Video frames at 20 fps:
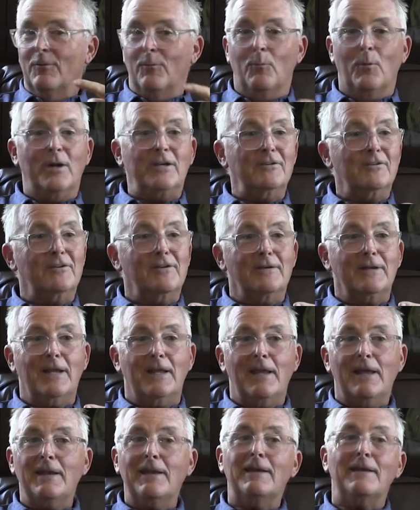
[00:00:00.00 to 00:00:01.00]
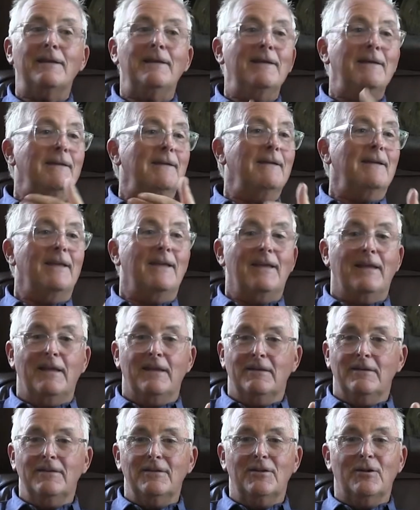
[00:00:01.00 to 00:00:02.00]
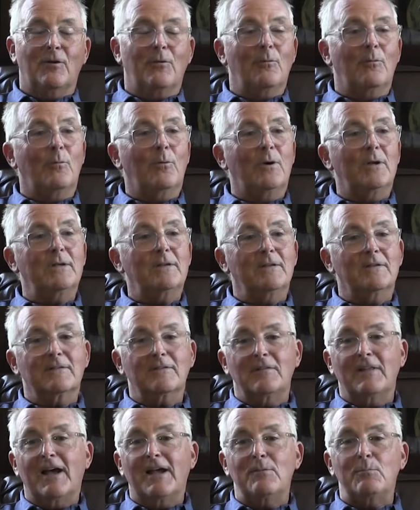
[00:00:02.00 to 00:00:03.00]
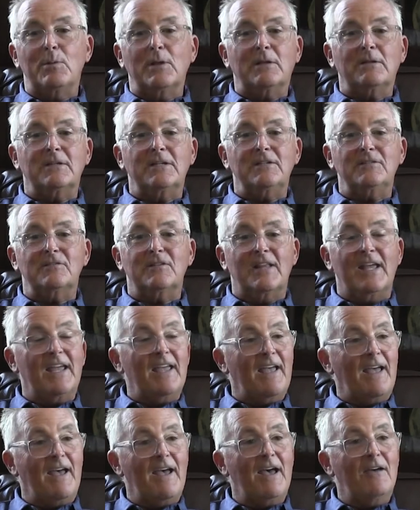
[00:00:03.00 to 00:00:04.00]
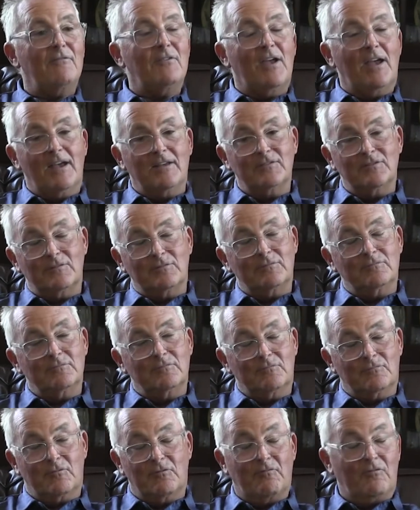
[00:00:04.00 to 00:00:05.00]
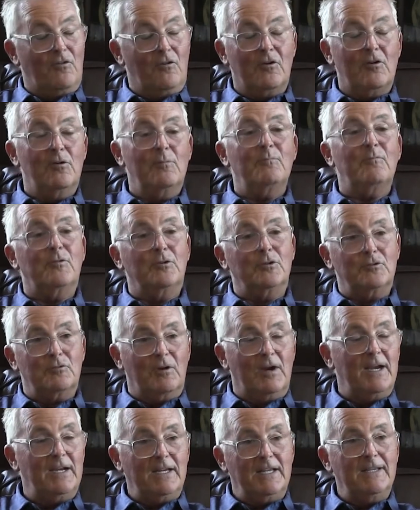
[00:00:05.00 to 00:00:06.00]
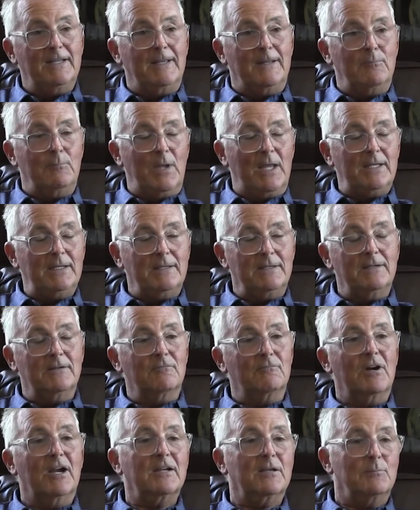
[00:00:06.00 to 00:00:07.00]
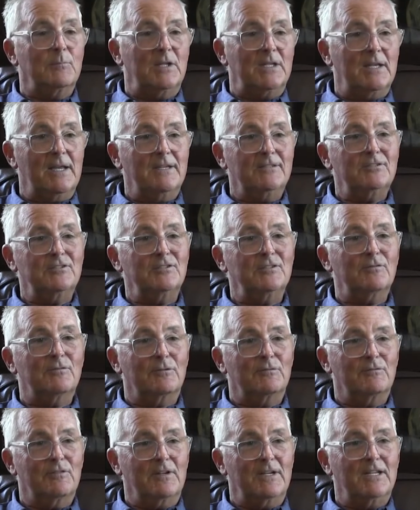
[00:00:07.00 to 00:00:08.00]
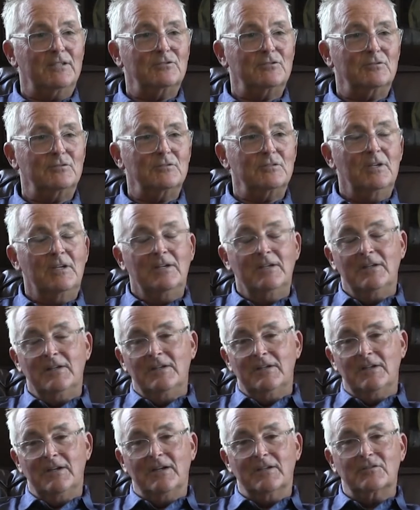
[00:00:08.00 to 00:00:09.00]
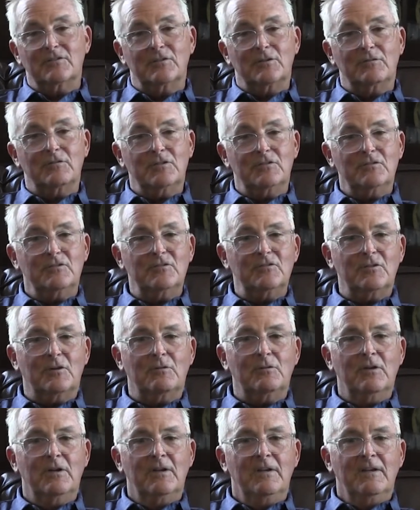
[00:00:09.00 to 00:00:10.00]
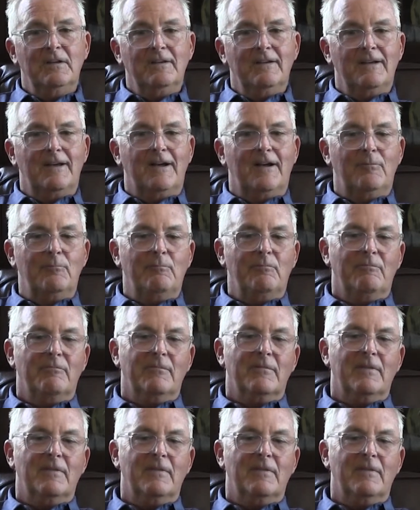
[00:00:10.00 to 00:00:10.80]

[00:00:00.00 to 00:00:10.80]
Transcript: when you're going to get it, and you know what liabilities they have as a firm for trading and making recommendations for financial uh, services. So um,